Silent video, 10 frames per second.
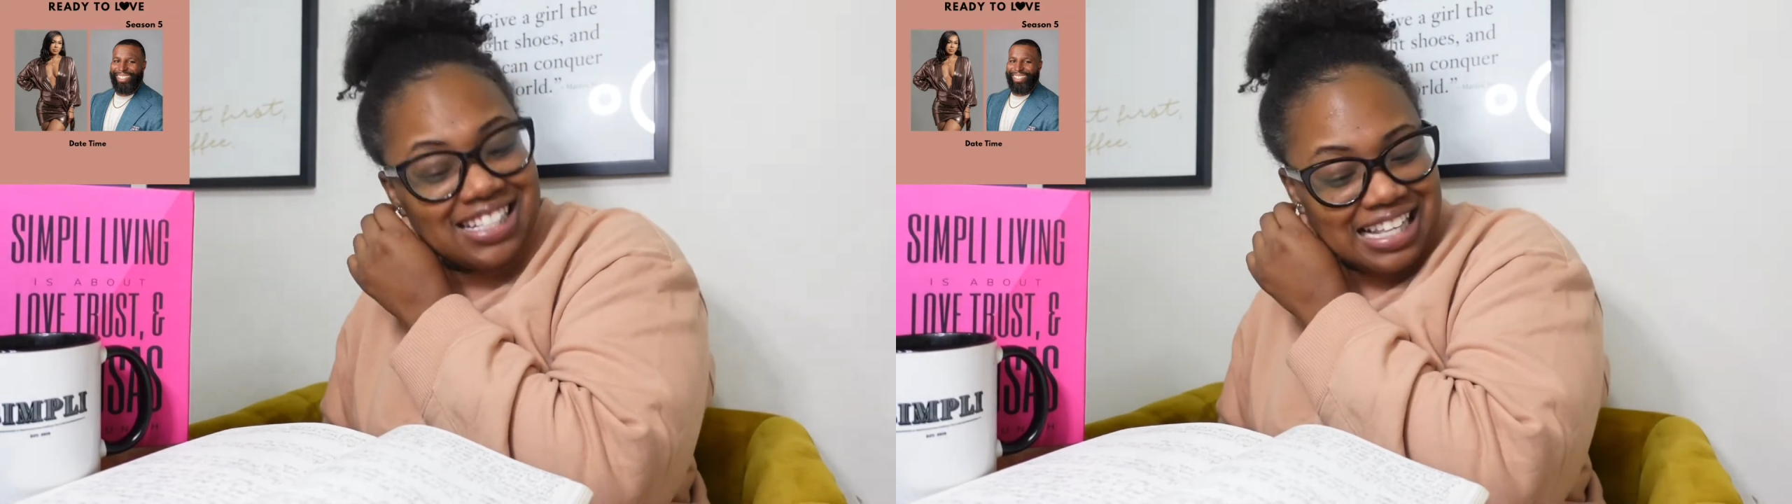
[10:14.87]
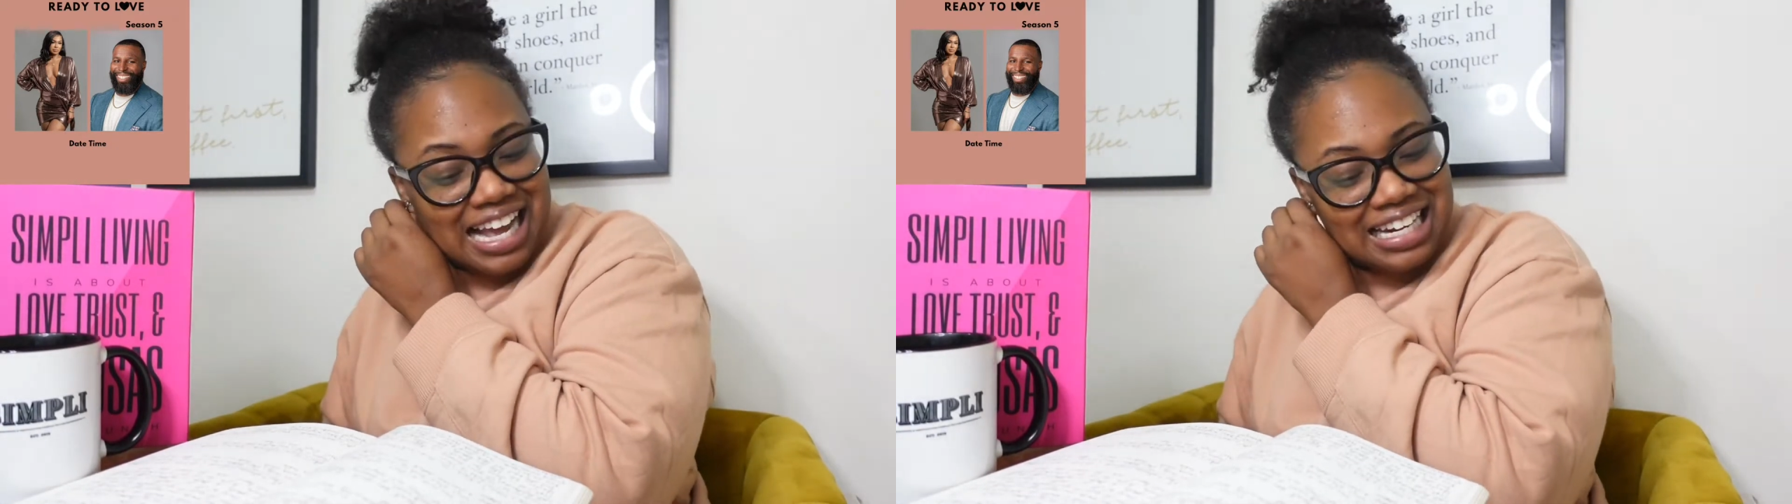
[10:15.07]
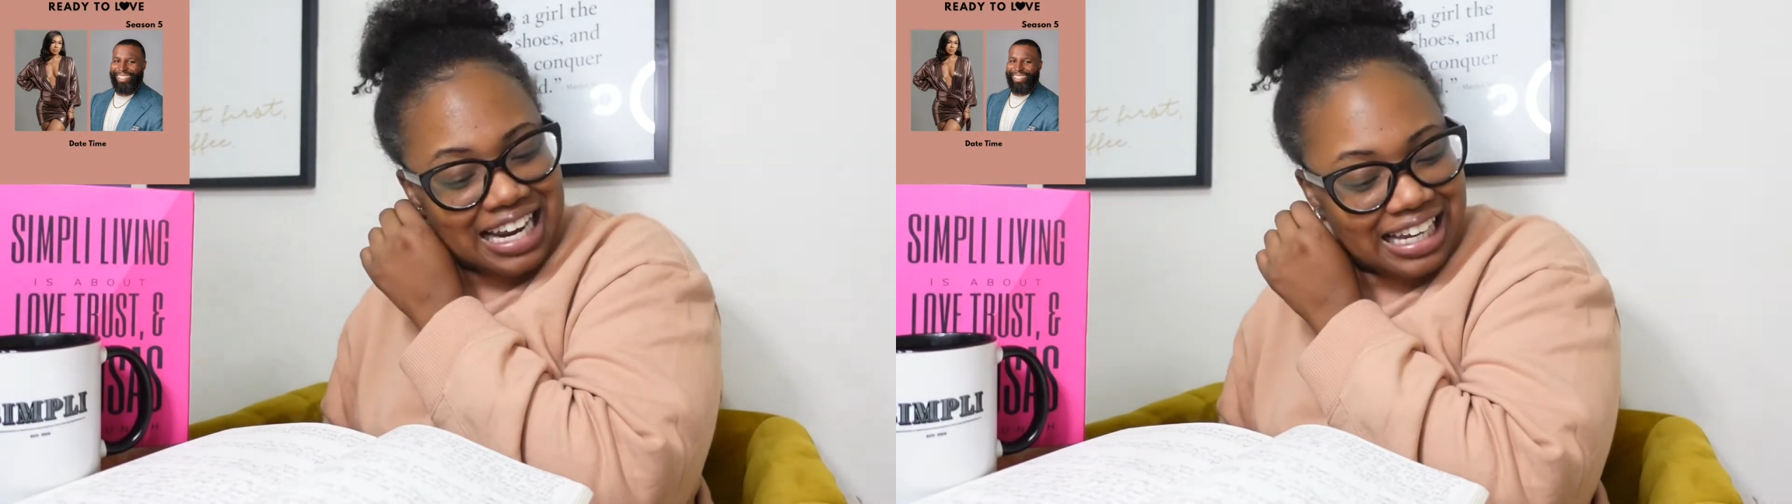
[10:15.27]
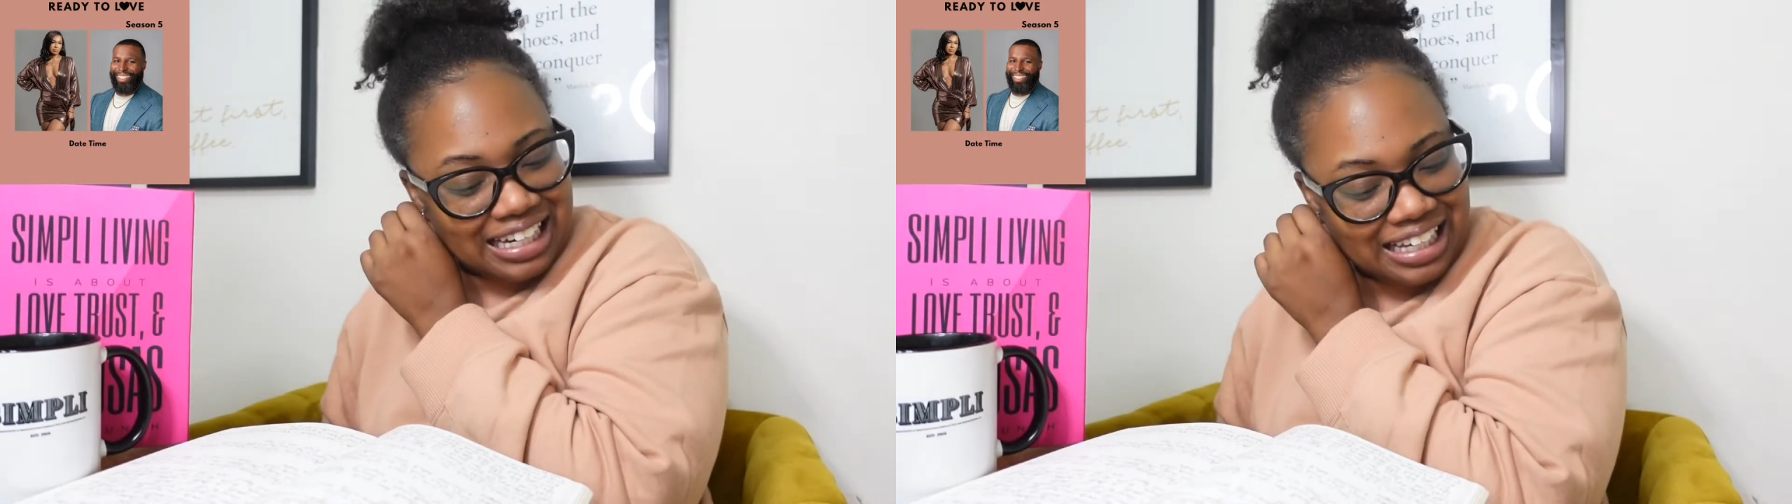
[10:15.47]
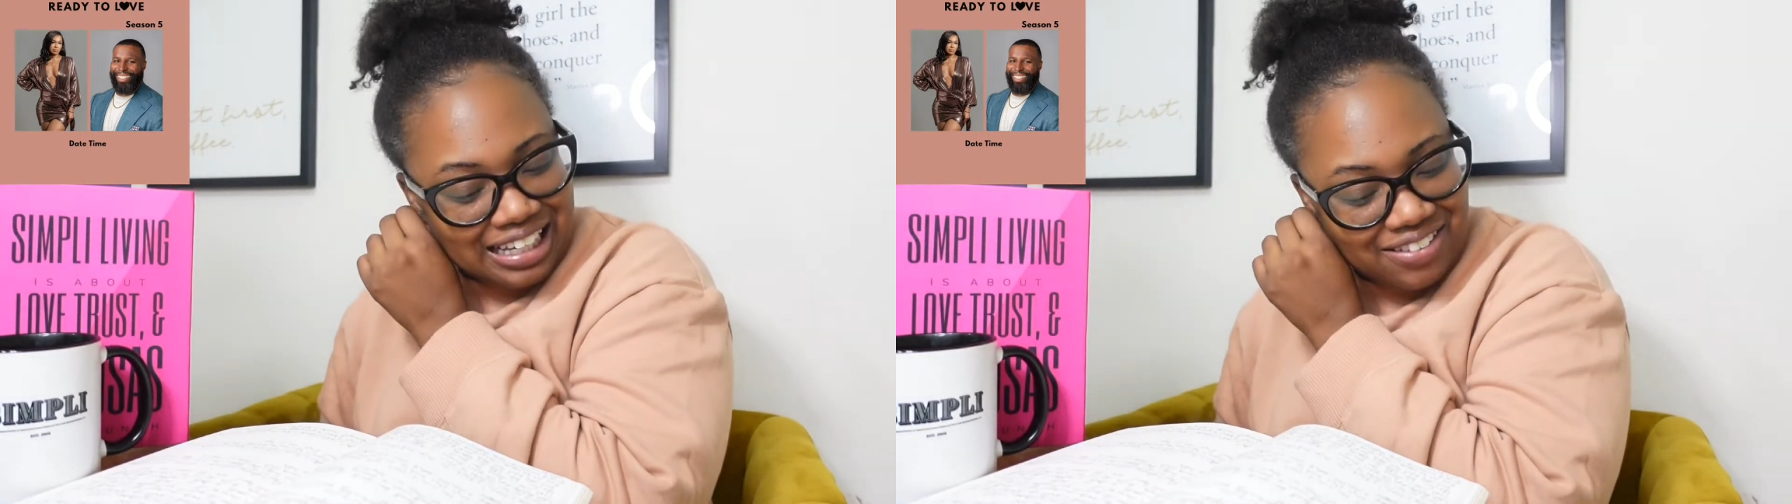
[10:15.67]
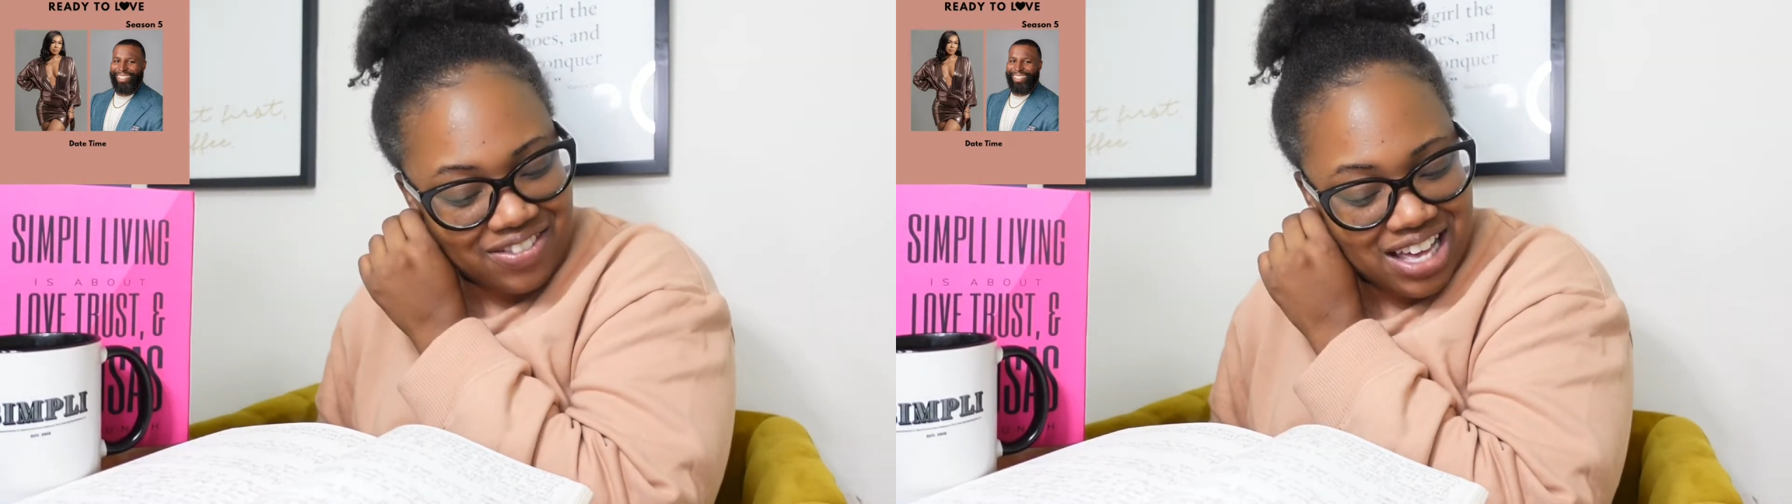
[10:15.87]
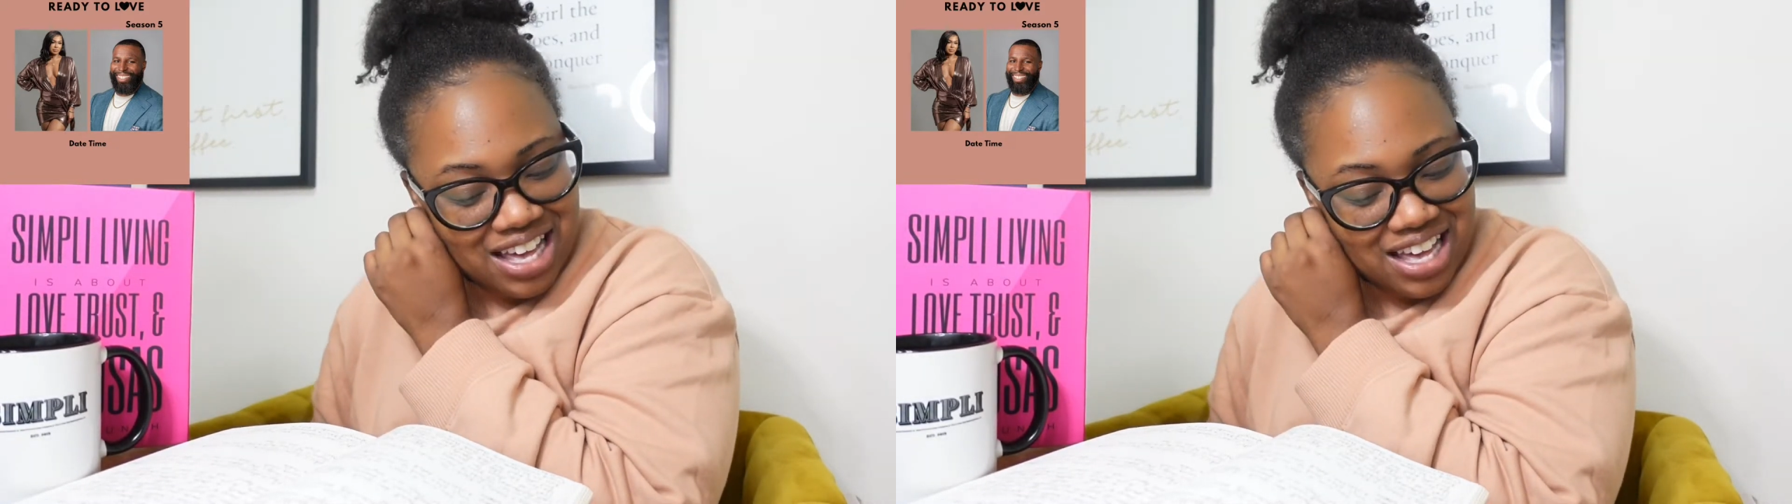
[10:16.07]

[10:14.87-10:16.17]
it's not negative.